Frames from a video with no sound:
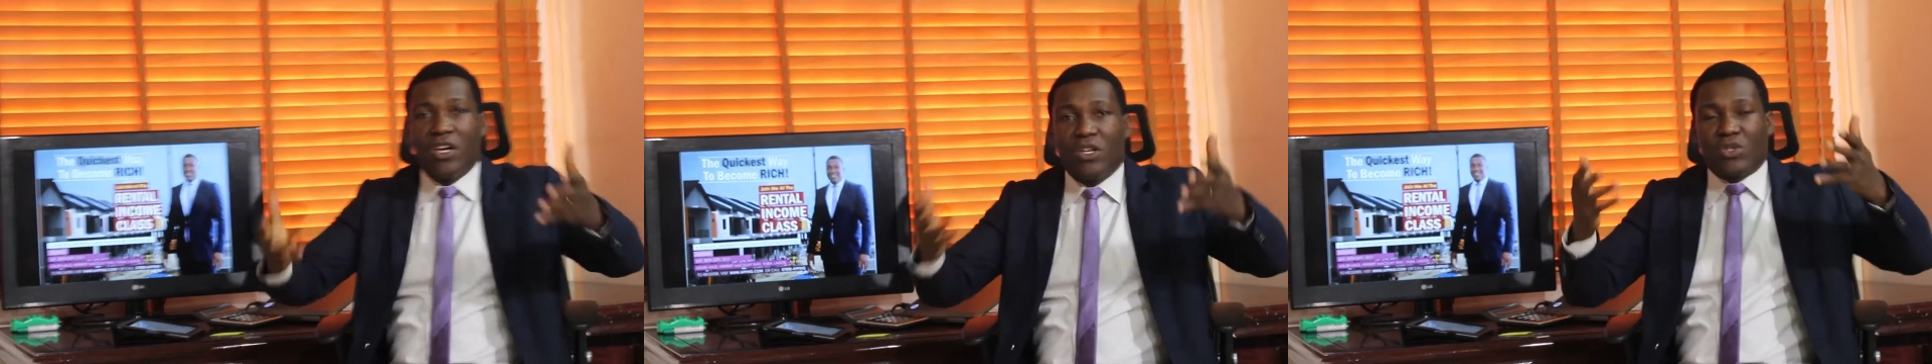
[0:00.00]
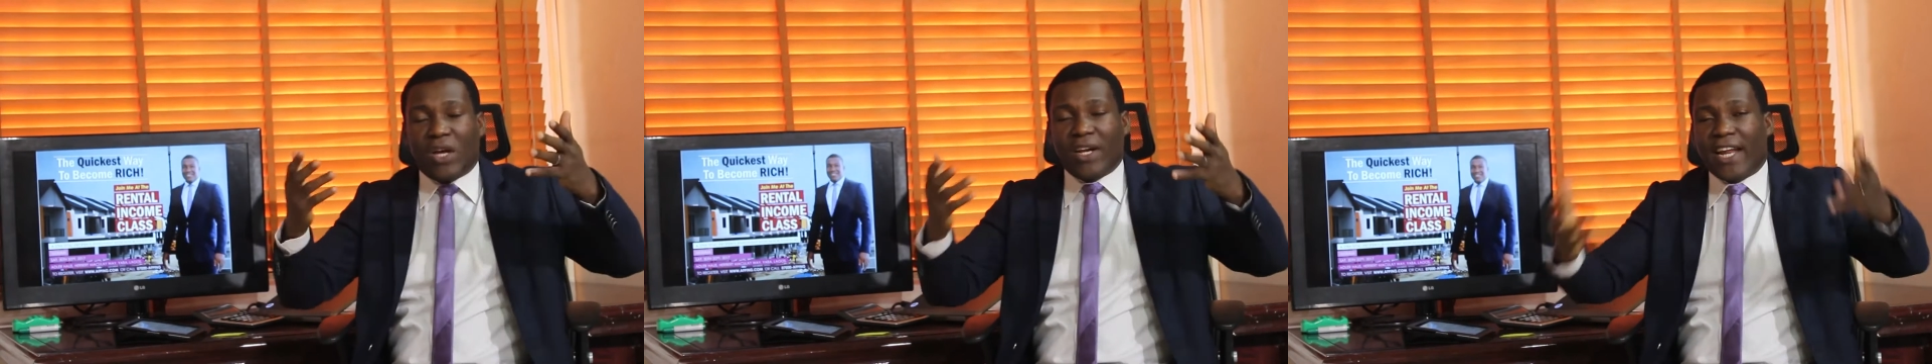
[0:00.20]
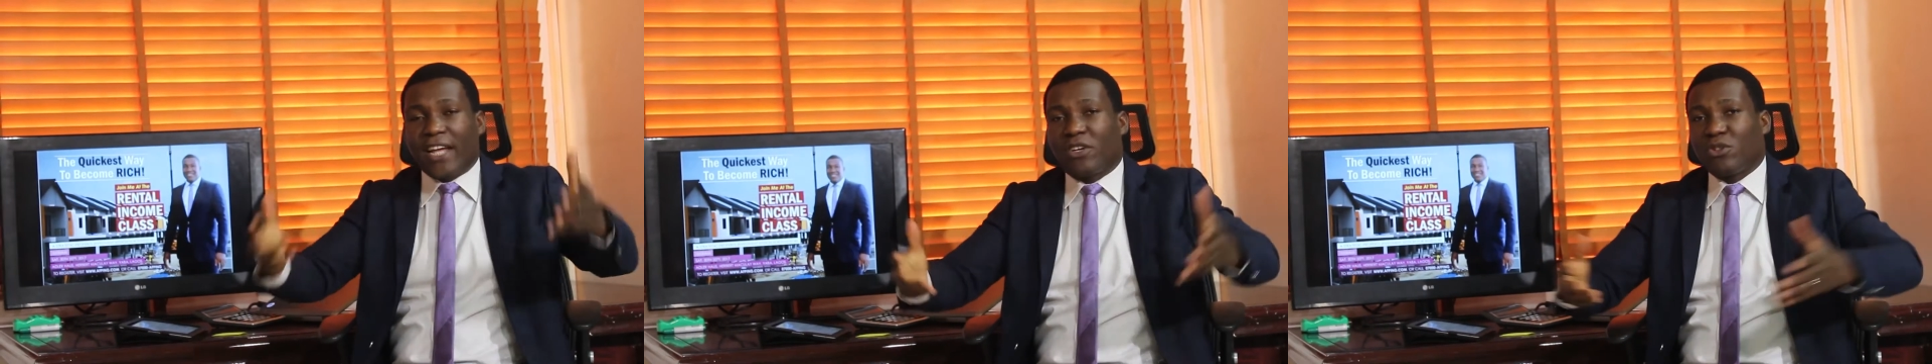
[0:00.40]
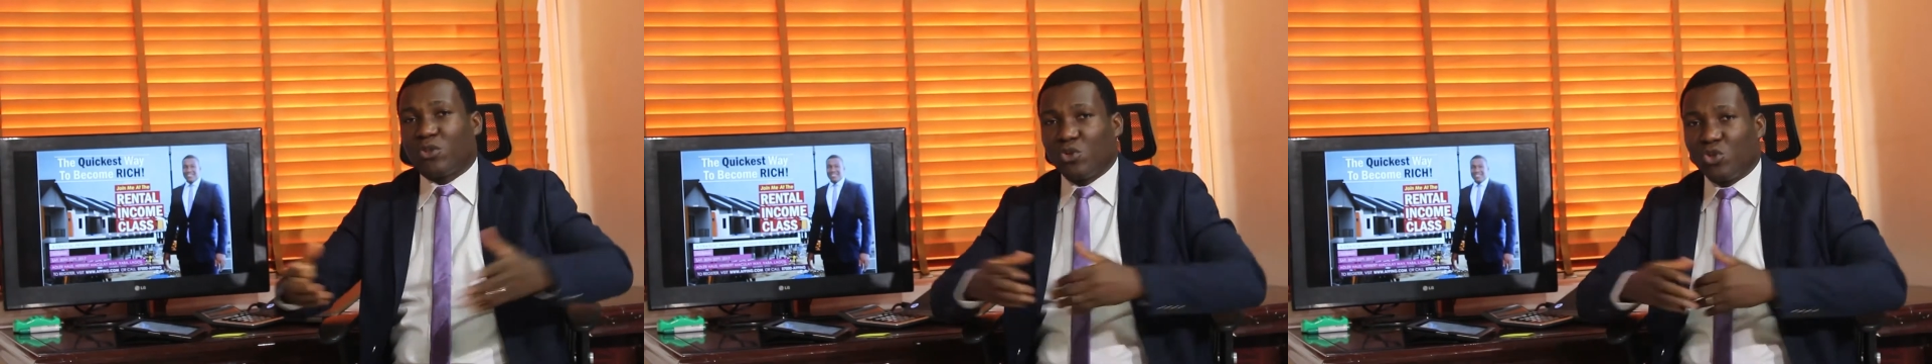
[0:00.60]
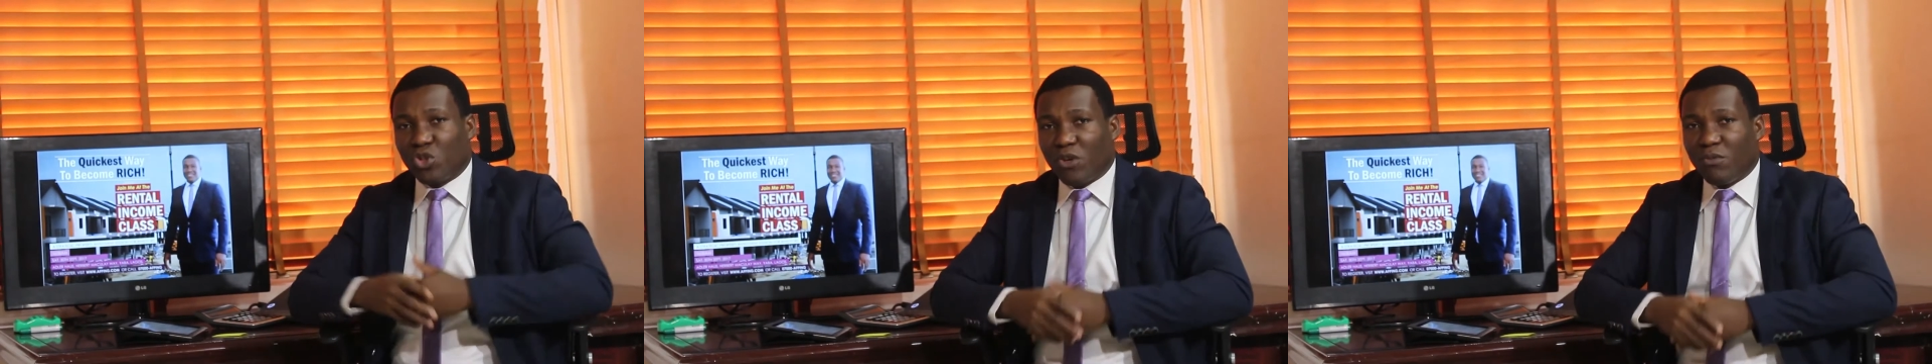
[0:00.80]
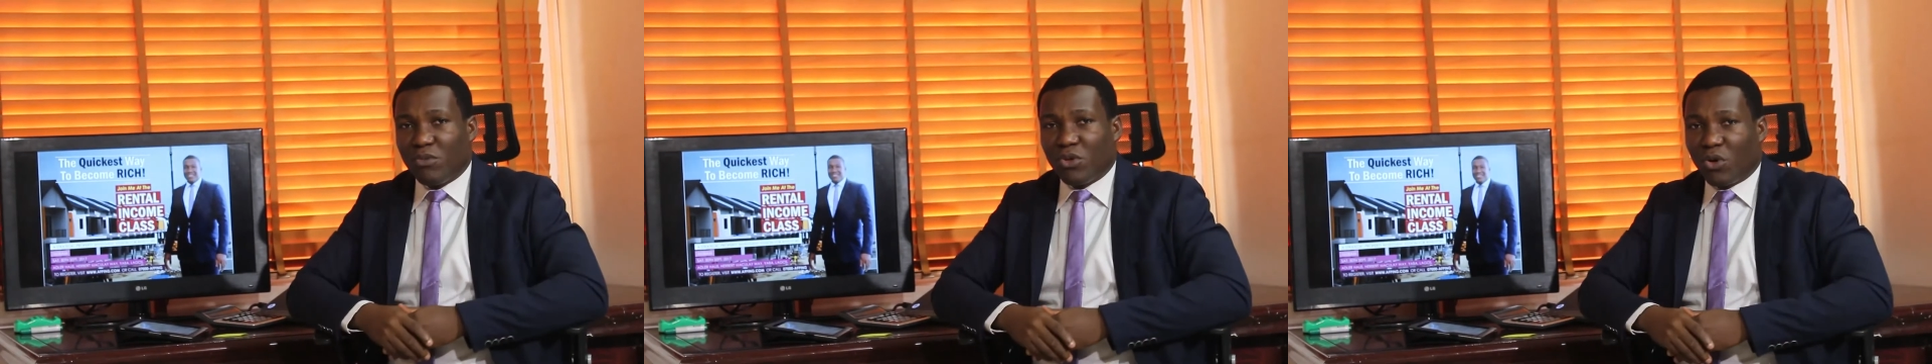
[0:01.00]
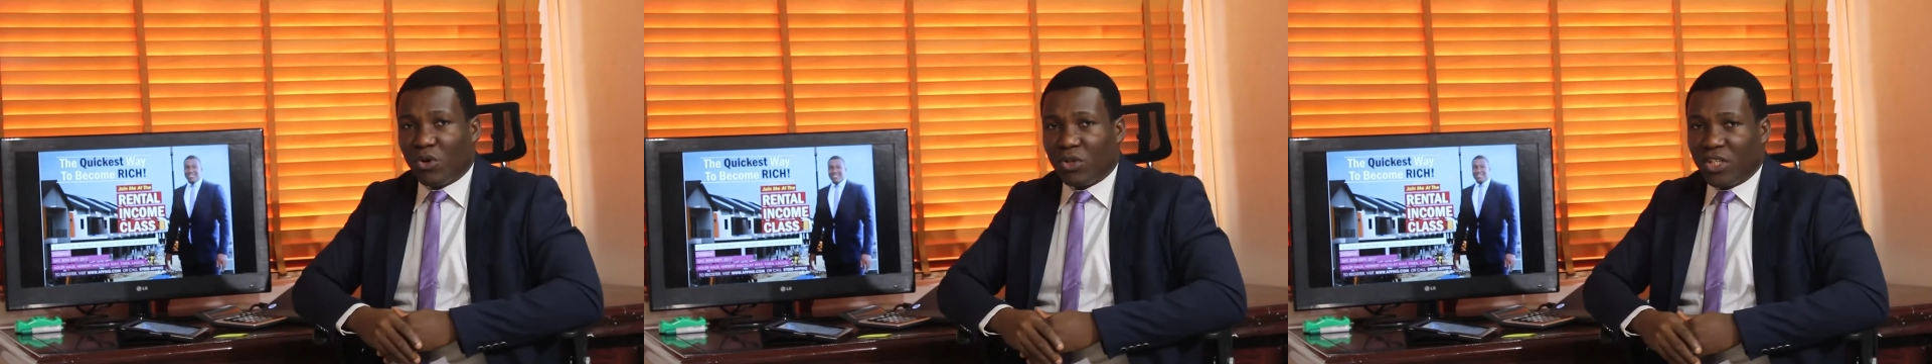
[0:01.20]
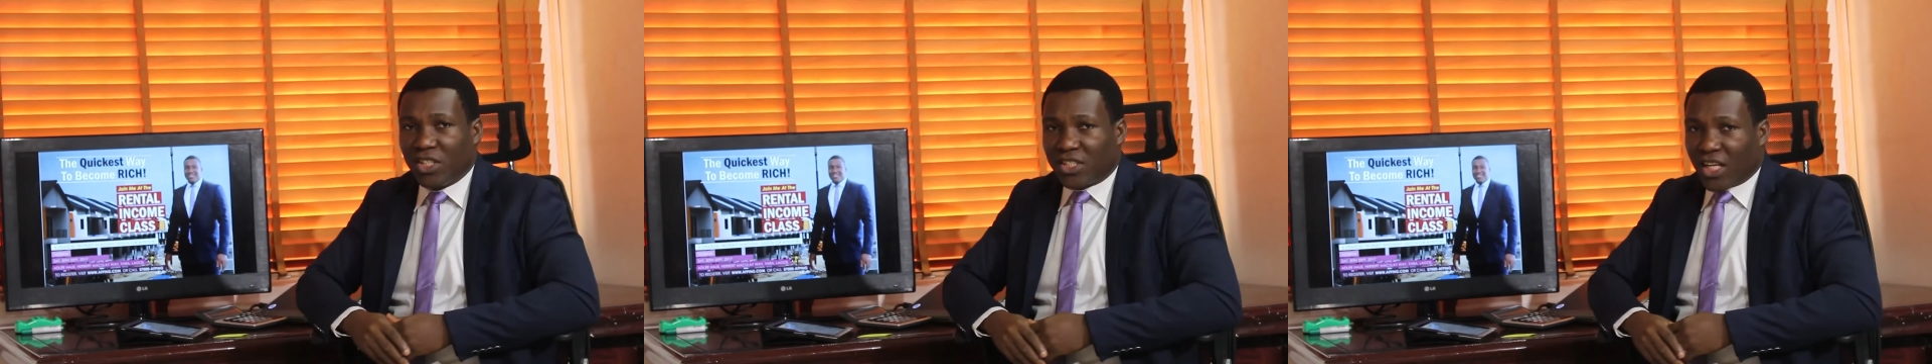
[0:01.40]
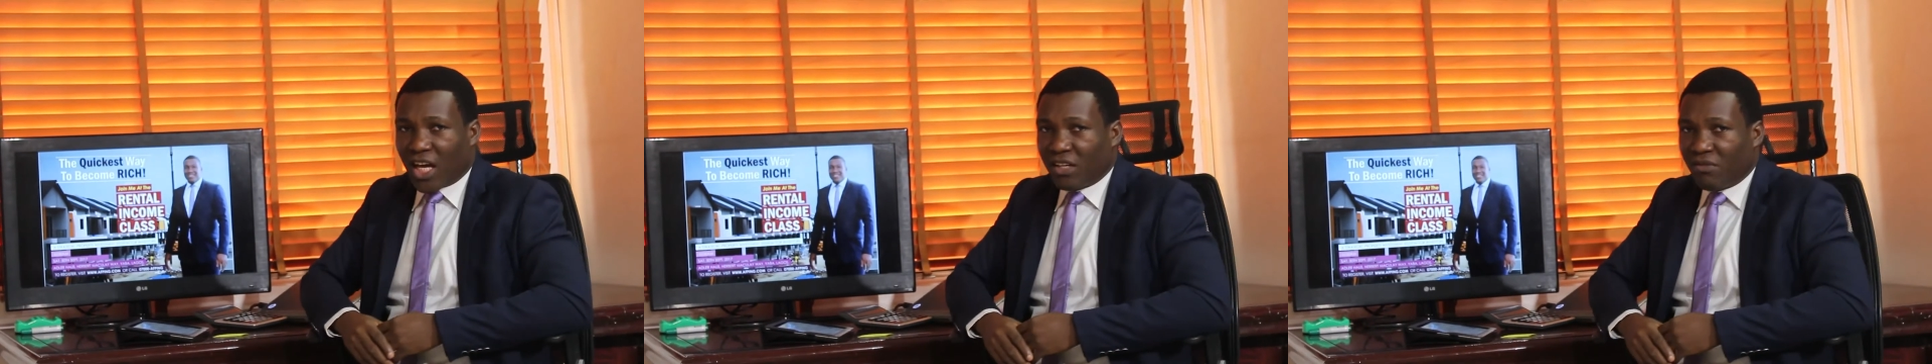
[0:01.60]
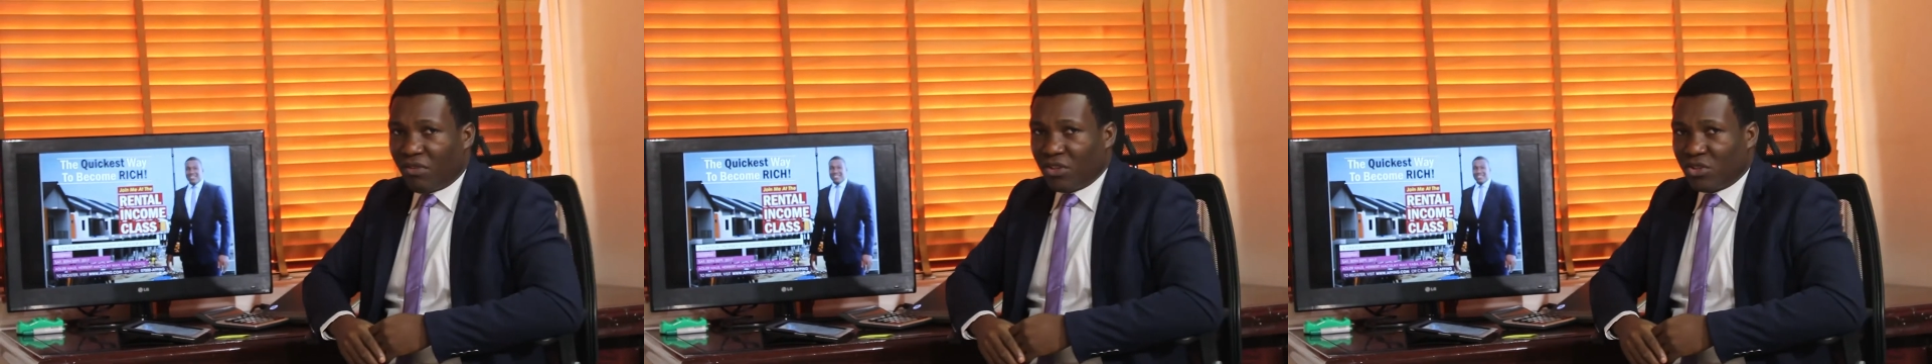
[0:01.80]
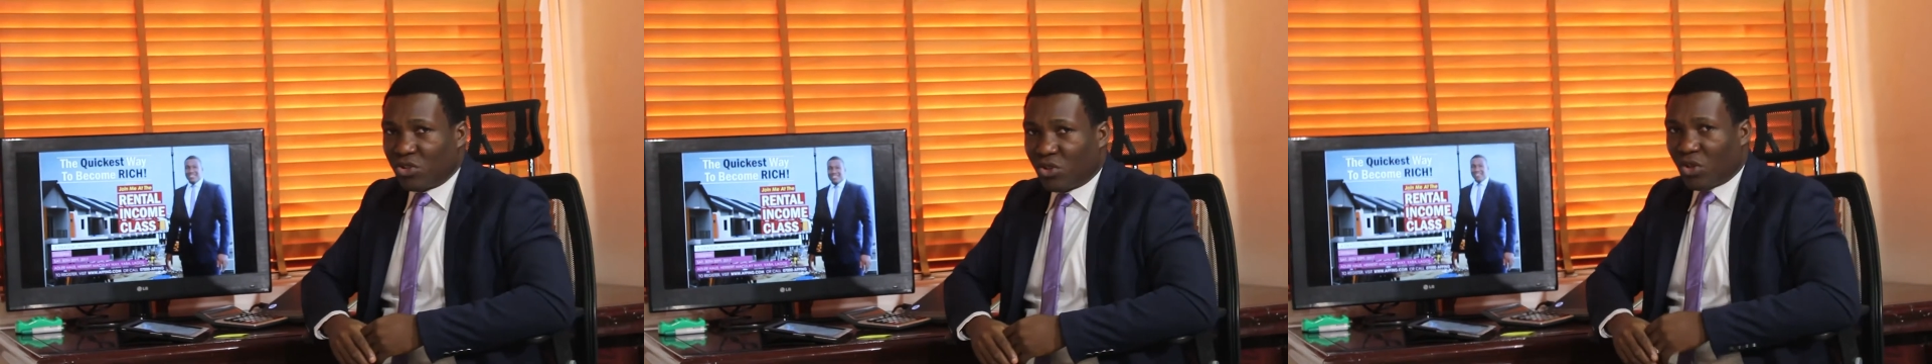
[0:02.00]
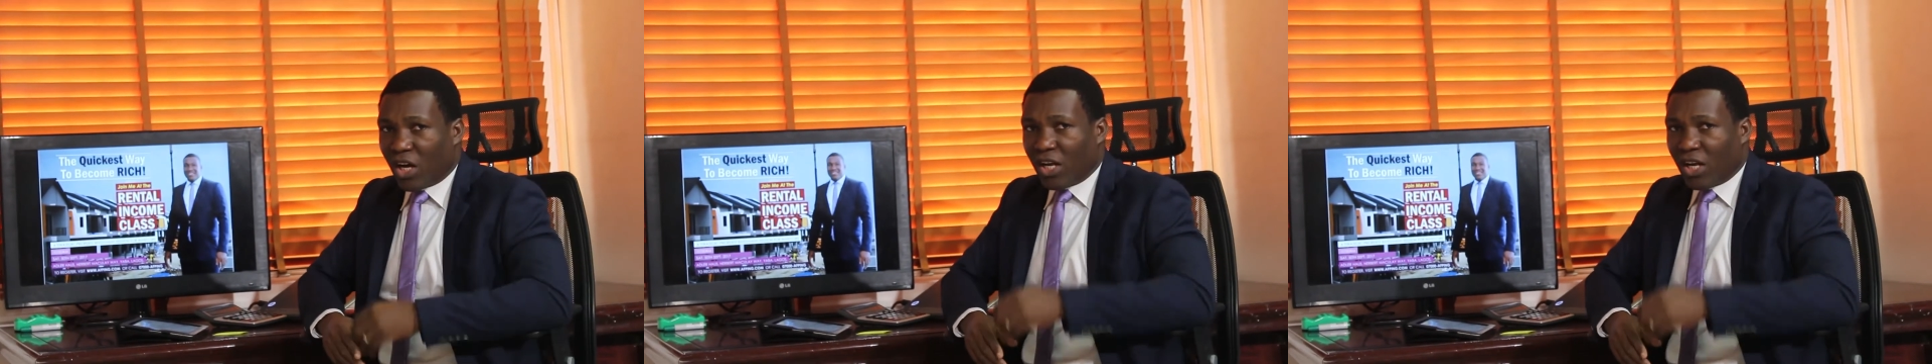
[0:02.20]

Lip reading: So I'd like you to join me on this adventure.